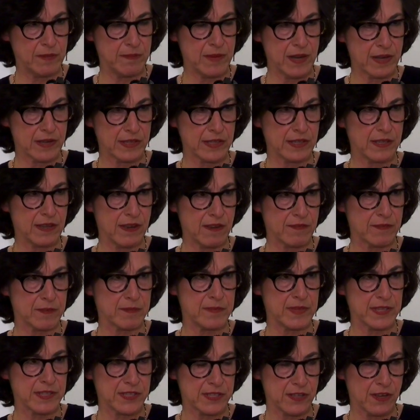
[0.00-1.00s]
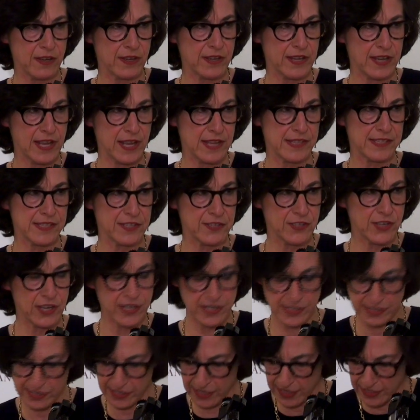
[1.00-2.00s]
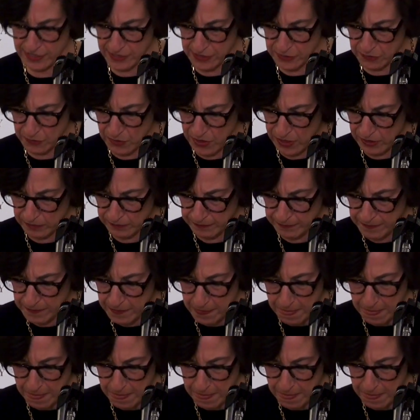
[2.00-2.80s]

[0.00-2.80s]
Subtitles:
American government saw it as a genocide as well.